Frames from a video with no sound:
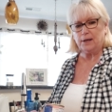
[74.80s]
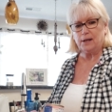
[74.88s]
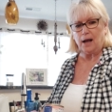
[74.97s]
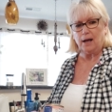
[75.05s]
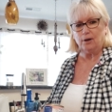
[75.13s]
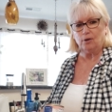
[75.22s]

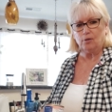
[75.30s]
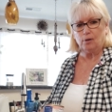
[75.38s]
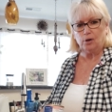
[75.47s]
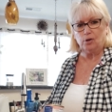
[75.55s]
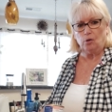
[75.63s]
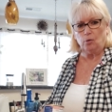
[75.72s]
entire
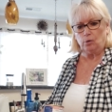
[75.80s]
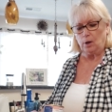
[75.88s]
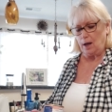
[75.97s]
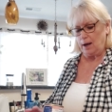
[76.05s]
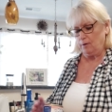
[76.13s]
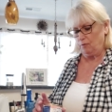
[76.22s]
adult
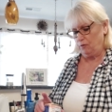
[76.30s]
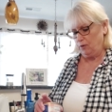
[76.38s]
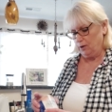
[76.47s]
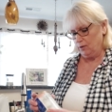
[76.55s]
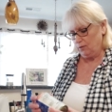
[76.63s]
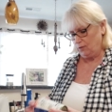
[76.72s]
life,
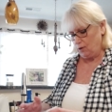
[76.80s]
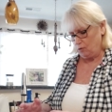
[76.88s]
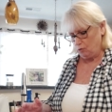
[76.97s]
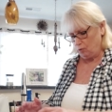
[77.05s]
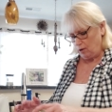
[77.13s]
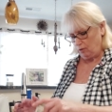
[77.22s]
so
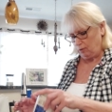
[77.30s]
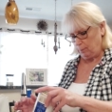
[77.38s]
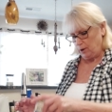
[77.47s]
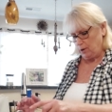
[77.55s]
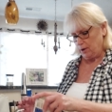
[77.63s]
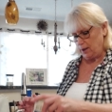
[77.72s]
trust
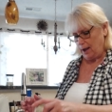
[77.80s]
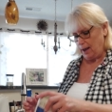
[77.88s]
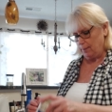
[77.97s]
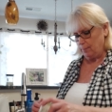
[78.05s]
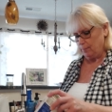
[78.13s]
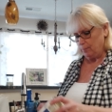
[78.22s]
me on
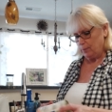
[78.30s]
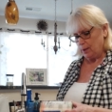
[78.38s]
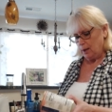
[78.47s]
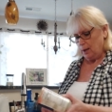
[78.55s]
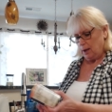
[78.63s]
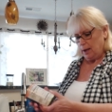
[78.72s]
that.
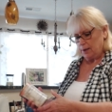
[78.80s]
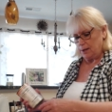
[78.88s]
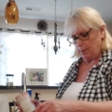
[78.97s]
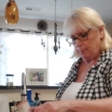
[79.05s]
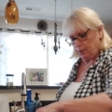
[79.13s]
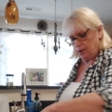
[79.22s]
I
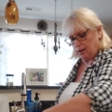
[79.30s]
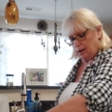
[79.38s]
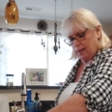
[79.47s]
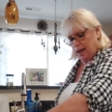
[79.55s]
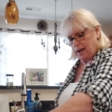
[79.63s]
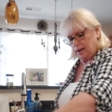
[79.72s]
dumped
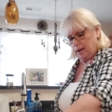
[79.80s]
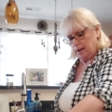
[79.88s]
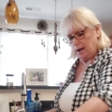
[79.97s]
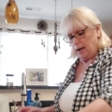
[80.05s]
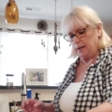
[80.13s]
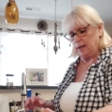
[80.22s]
that
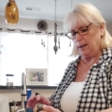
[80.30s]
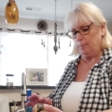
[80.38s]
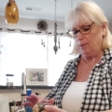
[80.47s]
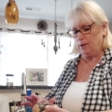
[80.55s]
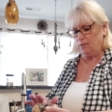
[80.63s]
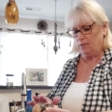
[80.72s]
in. I
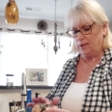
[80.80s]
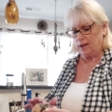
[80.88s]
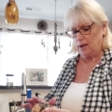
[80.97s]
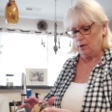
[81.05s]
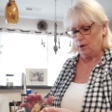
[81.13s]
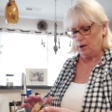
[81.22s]
keep this
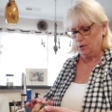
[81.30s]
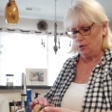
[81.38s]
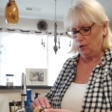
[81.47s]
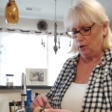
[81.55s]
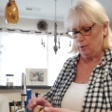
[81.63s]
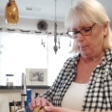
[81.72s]
skin on
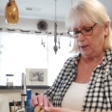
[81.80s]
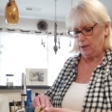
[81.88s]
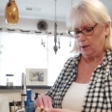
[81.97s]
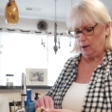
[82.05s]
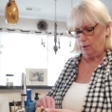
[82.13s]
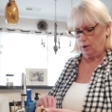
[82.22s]
too, but
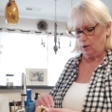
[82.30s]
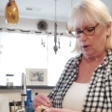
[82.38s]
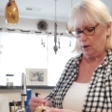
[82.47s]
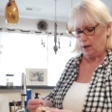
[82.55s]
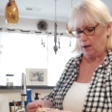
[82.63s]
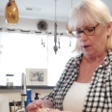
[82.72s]
you
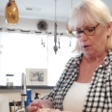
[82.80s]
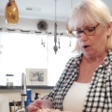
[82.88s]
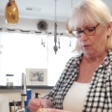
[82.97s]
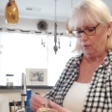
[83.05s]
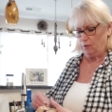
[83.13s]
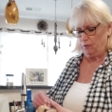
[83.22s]
can take it
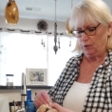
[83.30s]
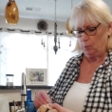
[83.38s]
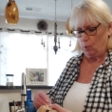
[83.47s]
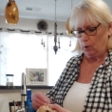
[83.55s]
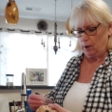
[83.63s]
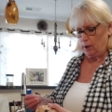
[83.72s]
off if you
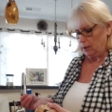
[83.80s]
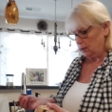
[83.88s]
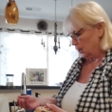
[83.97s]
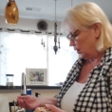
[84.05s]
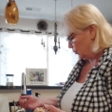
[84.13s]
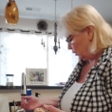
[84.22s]
want.
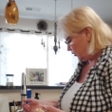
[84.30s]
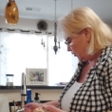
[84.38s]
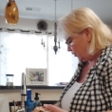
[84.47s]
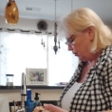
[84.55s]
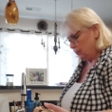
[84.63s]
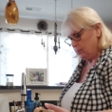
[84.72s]

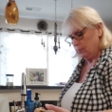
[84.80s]
It's